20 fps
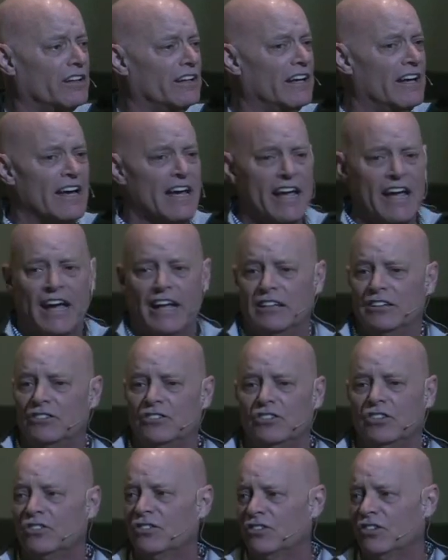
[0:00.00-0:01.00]
and,
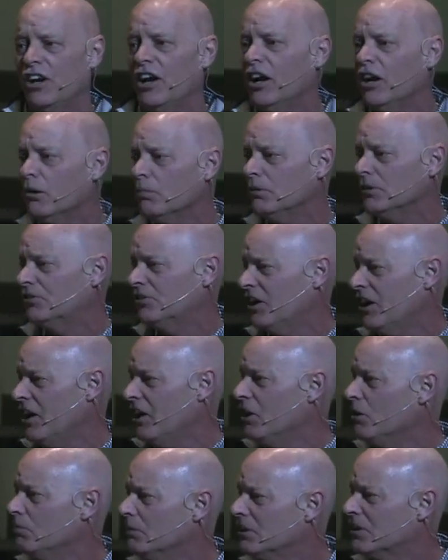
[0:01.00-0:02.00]
and just terribly,
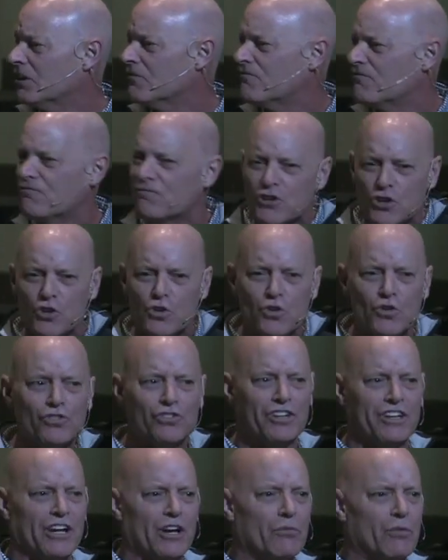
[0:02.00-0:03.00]
terribly
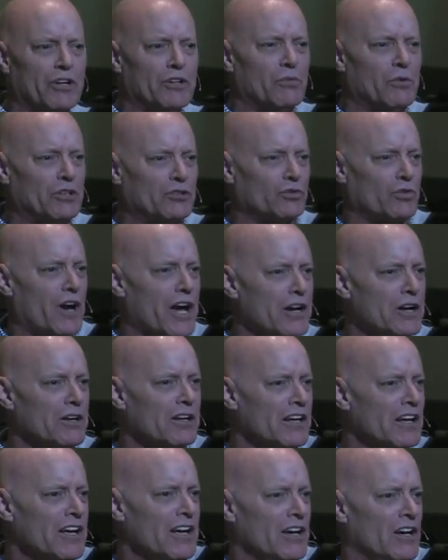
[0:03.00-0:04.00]
confusing. And we, we try
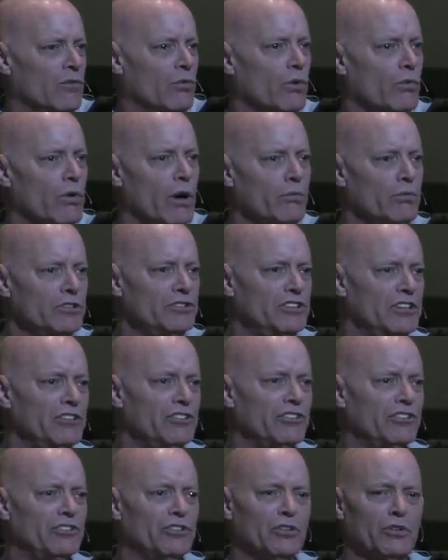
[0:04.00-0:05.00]
to, well, what would
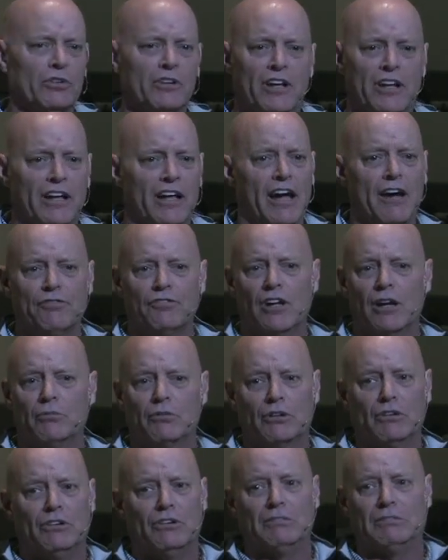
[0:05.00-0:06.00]
Jesus do? And at
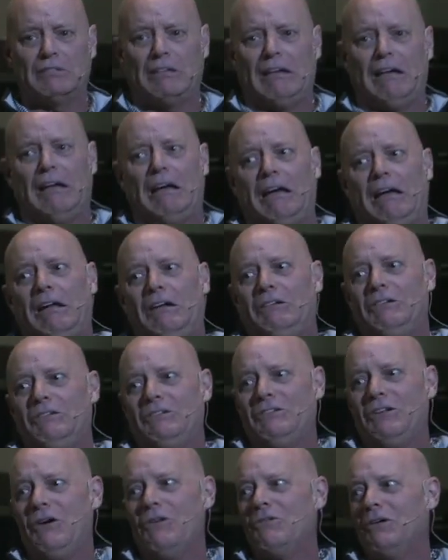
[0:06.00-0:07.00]
halftime, we're going, I
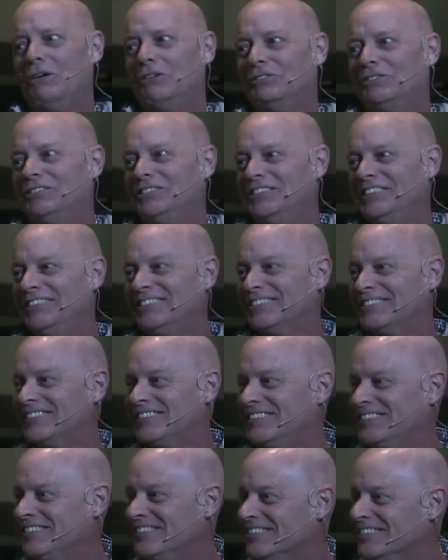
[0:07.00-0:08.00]
don't know what would
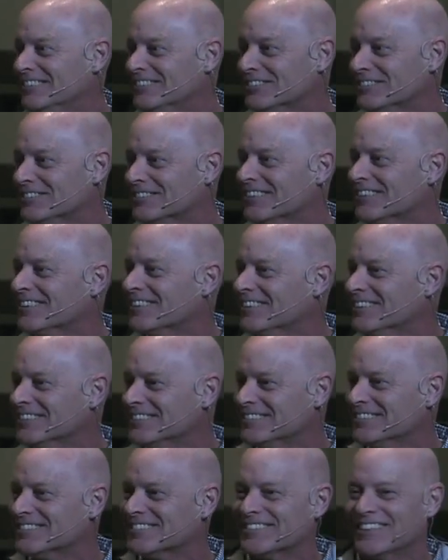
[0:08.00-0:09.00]
Jesus do. This is, a,
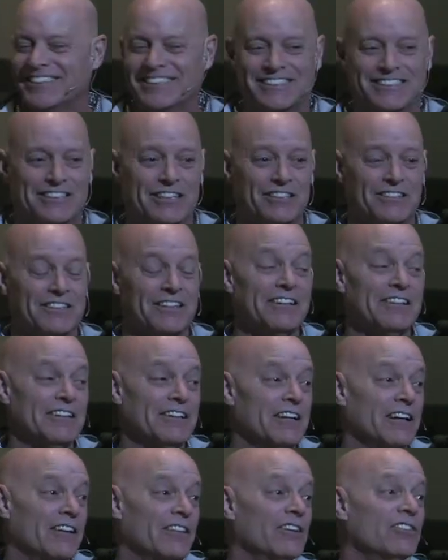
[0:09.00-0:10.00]
this is like,
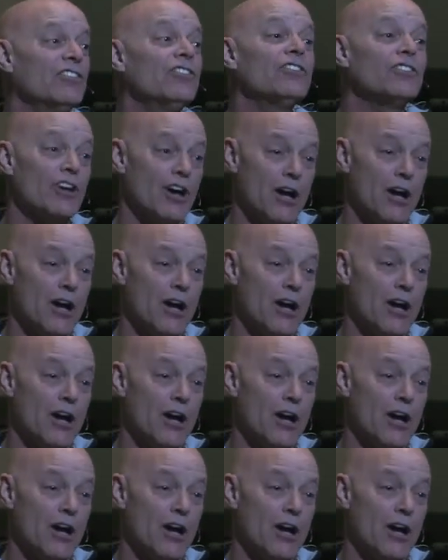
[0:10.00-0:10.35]
this is